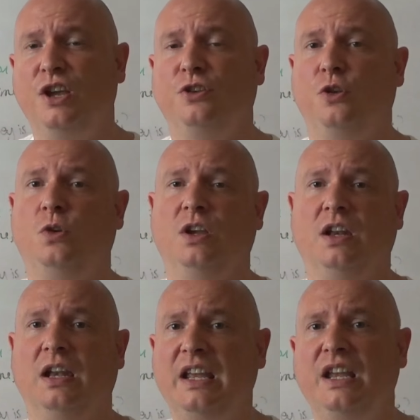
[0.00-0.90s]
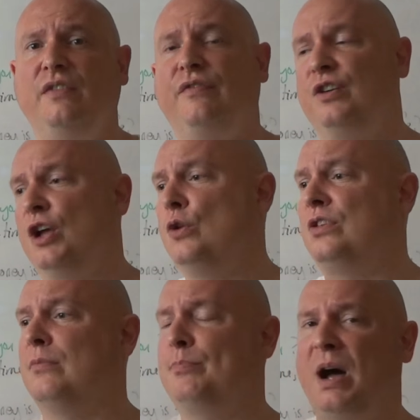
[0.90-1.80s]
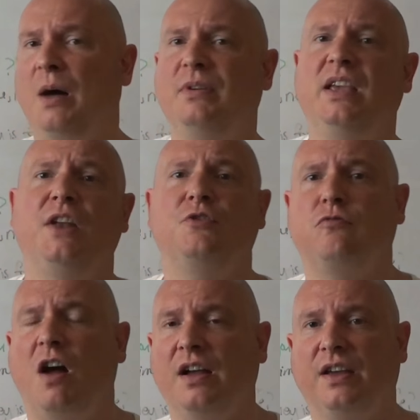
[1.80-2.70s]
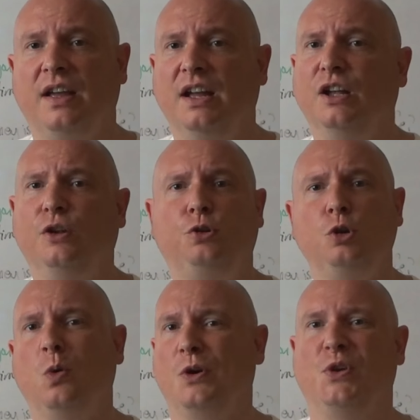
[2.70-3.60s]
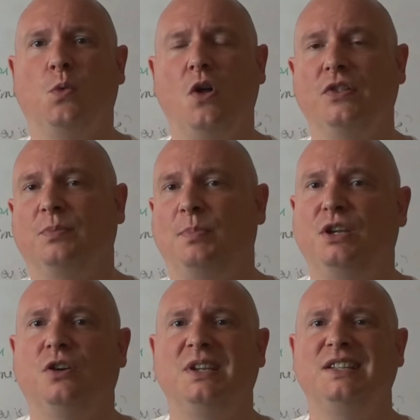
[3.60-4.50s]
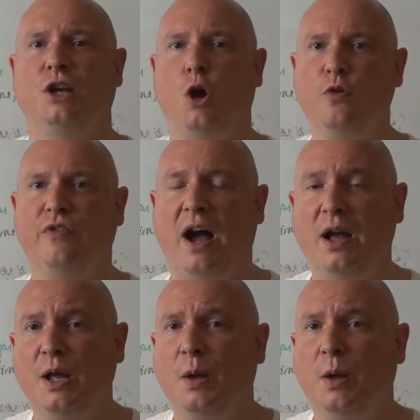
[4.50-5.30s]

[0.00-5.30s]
You can leave, go to the pub, get drunk, do what you want because it's over.